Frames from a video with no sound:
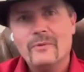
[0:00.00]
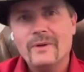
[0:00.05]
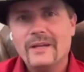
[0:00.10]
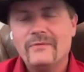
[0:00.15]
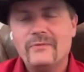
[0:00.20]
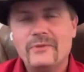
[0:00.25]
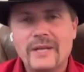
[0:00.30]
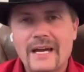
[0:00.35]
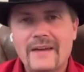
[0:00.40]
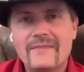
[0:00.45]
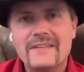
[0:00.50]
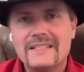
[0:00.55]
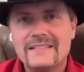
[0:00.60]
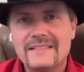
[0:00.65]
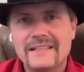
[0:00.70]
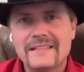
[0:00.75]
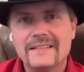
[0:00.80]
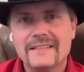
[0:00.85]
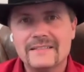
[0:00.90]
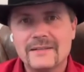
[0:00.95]
if you haven't
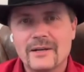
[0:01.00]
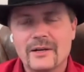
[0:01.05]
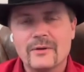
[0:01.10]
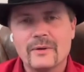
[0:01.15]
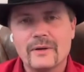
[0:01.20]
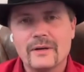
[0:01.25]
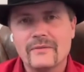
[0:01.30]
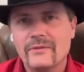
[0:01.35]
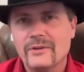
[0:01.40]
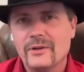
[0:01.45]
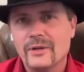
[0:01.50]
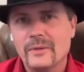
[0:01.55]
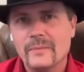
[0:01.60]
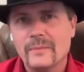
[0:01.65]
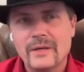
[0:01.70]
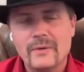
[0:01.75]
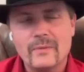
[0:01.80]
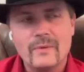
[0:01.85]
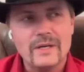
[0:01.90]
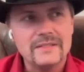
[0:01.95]
seen the Tucker interview,
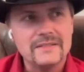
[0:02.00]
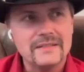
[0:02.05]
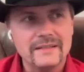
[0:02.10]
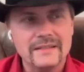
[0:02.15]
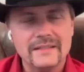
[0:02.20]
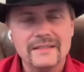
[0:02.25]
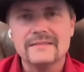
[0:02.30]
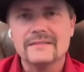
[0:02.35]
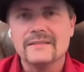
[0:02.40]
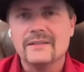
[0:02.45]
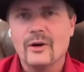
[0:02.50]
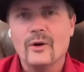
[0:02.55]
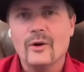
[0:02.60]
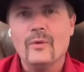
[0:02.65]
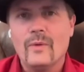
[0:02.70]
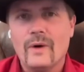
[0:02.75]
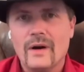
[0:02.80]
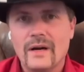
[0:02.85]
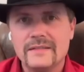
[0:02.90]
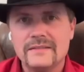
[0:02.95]
anybody watching this, go
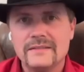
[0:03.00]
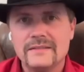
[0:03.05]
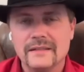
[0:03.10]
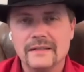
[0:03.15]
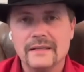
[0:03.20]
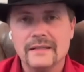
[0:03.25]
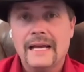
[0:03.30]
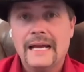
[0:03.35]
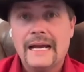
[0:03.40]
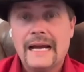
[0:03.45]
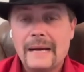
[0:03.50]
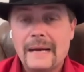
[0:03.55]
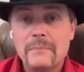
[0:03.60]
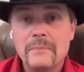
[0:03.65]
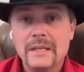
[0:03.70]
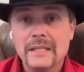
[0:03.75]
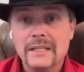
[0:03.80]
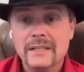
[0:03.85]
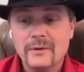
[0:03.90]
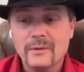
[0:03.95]
watch it. I'm
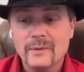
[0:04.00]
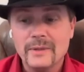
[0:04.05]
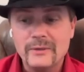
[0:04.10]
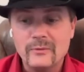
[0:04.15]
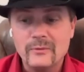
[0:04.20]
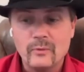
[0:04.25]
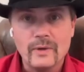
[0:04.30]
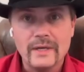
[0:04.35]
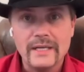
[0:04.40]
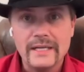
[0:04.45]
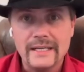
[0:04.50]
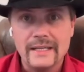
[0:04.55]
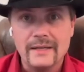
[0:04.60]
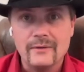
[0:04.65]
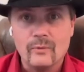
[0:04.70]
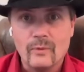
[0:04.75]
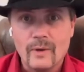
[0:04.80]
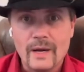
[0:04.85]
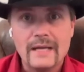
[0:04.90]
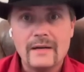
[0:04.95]
literally
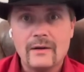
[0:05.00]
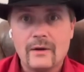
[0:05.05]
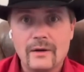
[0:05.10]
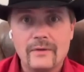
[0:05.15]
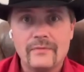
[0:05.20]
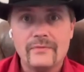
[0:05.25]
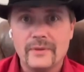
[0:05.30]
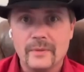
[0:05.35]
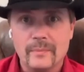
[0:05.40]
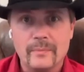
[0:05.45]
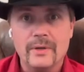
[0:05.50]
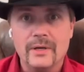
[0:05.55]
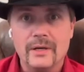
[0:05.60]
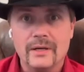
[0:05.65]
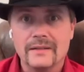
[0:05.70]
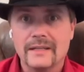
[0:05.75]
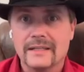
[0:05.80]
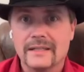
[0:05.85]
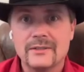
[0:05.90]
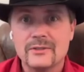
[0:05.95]
reading right off the
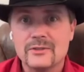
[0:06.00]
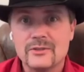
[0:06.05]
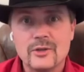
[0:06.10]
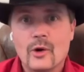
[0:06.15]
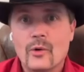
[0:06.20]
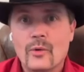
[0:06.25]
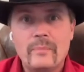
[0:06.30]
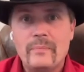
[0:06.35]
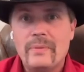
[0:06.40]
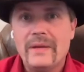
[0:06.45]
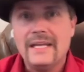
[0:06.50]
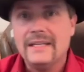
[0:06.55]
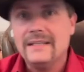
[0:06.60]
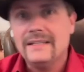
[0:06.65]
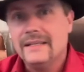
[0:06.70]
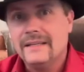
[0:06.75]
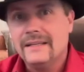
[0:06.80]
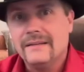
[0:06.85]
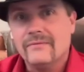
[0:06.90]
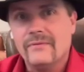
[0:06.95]
book. Like, there's no
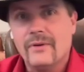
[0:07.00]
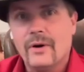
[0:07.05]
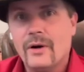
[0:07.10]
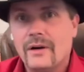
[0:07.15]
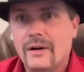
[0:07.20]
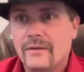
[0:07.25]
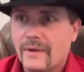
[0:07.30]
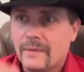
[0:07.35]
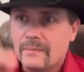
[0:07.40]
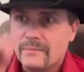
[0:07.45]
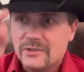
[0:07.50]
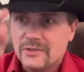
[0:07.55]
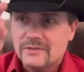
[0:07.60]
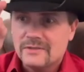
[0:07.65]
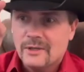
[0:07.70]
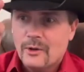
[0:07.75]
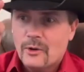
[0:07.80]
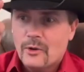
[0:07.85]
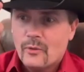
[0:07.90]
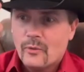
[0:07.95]
opinion involved. I'm just
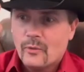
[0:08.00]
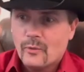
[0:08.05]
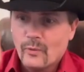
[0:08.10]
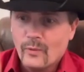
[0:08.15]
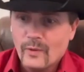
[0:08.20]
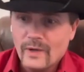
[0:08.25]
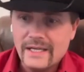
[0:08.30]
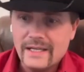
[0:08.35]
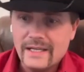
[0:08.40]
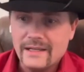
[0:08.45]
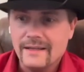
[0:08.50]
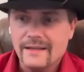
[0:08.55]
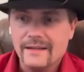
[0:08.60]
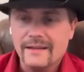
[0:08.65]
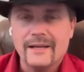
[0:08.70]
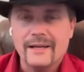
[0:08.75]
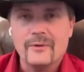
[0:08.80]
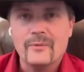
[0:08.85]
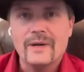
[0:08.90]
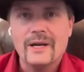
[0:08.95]
reading it.
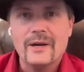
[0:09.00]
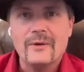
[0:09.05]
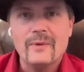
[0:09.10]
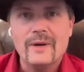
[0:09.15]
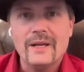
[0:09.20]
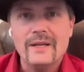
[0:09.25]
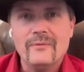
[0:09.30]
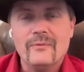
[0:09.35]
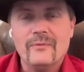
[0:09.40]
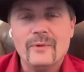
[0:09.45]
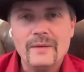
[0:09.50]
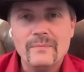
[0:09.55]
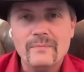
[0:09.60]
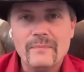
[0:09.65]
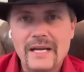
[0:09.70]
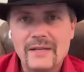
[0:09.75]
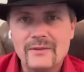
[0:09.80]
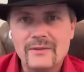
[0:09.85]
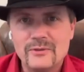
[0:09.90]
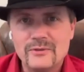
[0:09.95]
Like when I read
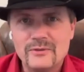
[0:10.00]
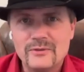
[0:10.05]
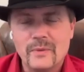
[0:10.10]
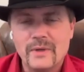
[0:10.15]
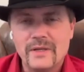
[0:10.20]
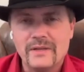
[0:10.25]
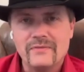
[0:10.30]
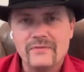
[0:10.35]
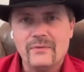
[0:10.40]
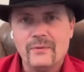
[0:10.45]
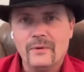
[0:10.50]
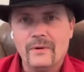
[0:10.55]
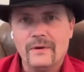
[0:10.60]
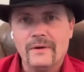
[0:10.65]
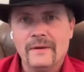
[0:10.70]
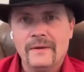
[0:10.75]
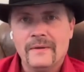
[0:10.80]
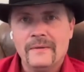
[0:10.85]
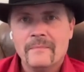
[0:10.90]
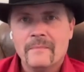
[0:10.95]
Matthew 24,
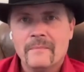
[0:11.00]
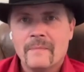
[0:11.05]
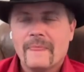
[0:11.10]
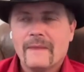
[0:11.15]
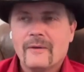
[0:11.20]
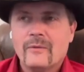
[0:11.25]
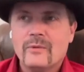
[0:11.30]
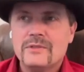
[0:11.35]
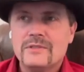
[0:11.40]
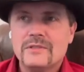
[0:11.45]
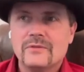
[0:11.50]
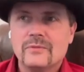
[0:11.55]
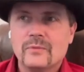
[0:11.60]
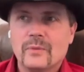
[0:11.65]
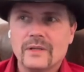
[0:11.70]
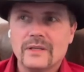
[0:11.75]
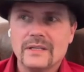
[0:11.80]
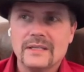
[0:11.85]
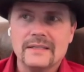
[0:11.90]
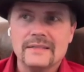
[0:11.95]
which is
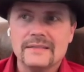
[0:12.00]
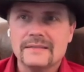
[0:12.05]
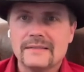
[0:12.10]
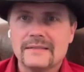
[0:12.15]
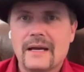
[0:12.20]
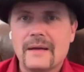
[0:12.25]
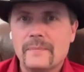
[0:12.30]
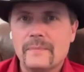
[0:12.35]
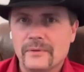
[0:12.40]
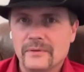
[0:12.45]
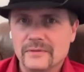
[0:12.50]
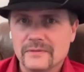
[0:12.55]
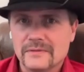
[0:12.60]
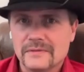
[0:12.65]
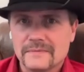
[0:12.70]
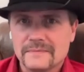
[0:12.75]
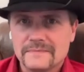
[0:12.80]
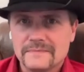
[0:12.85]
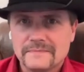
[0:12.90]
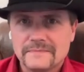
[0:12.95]
where the
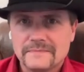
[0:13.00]
disciples